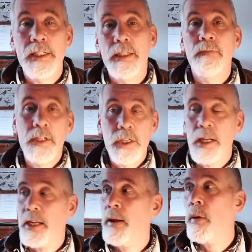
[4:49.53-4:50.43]

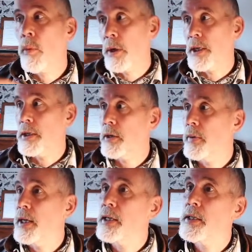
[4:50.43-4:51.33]
individually, what you
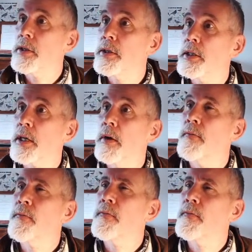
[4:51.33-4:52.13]
do is you just go